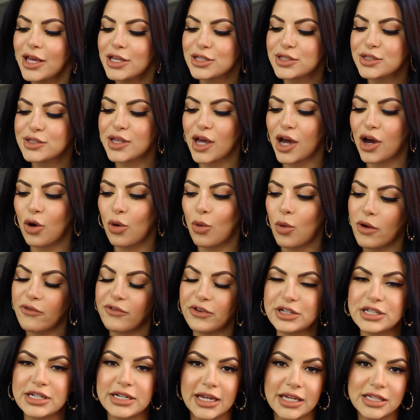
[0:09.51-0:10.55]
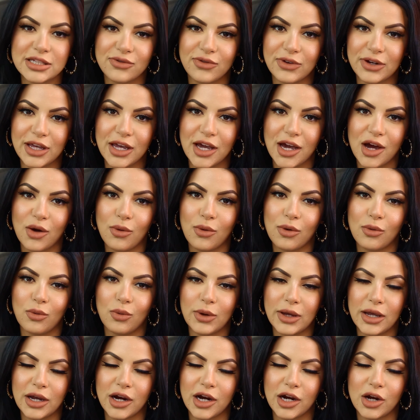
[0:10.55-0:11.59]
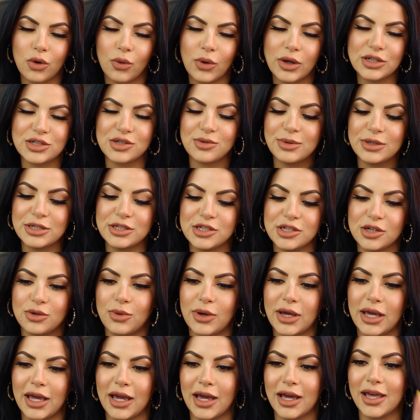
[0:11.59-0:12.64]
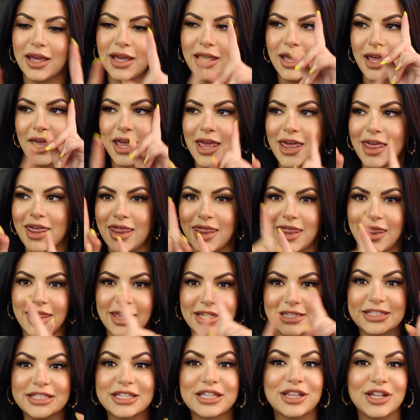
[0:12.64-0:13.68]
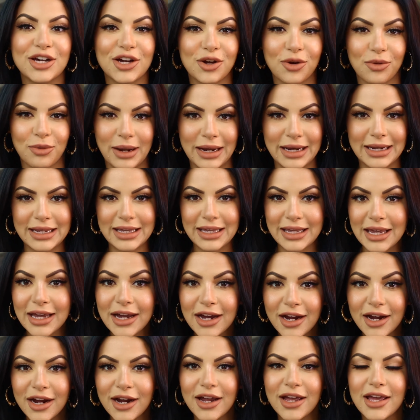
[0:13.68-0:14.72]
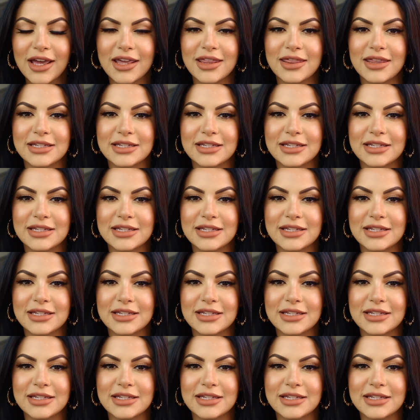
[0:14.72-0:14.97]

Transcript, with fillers: So for today's video, we are going to be doing this look right here.